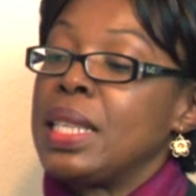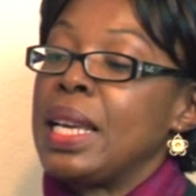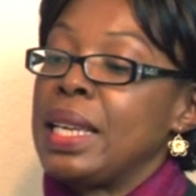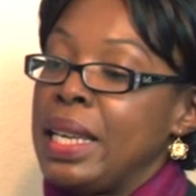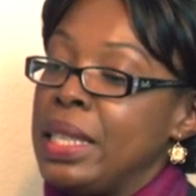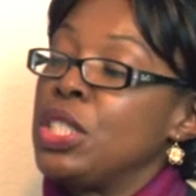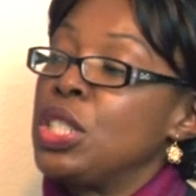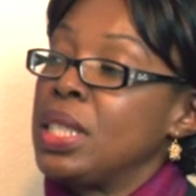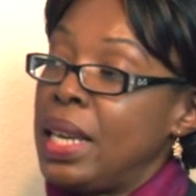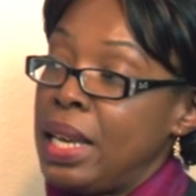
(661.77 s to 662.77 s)
to take
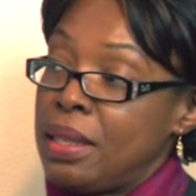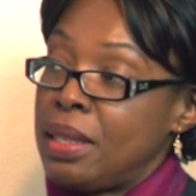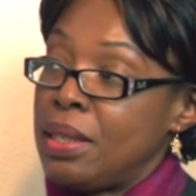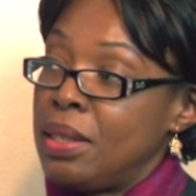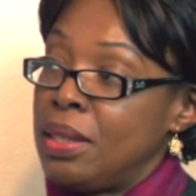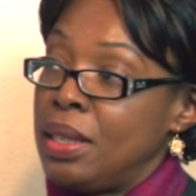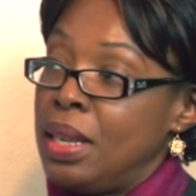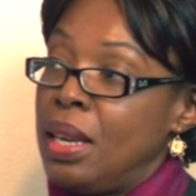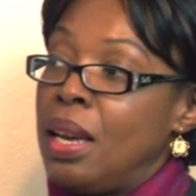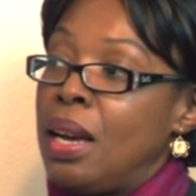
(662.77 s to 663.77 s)
indigent cases
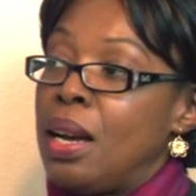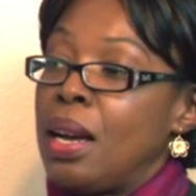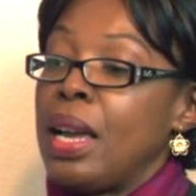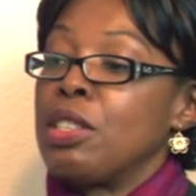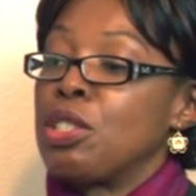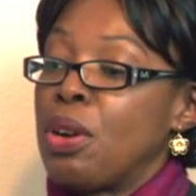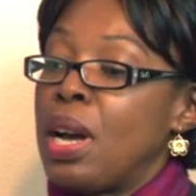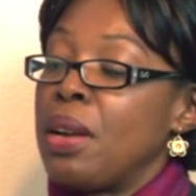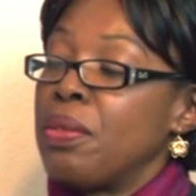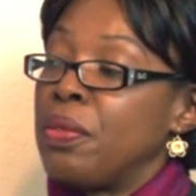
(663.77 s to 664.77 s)
and
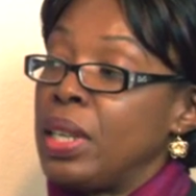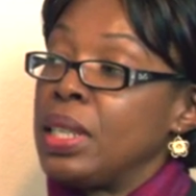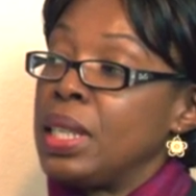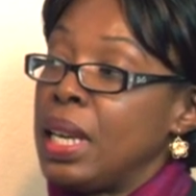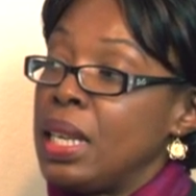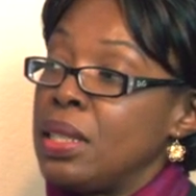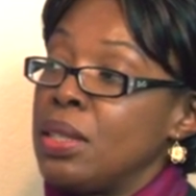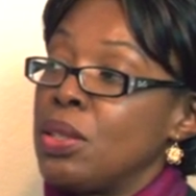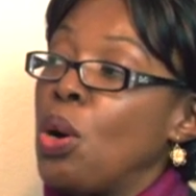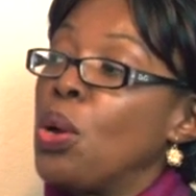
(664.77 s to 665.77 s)
try felony
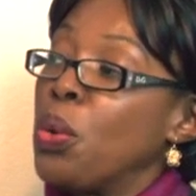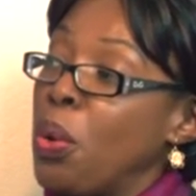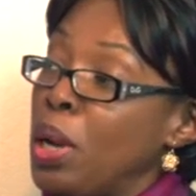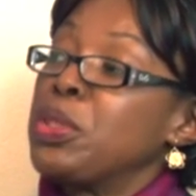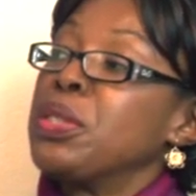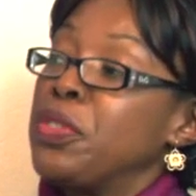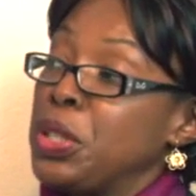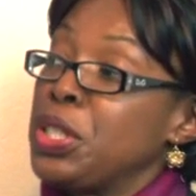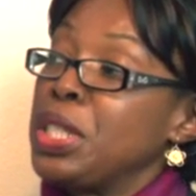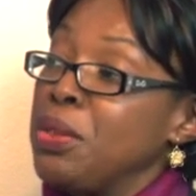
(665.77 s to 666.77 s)
cases all the way up to first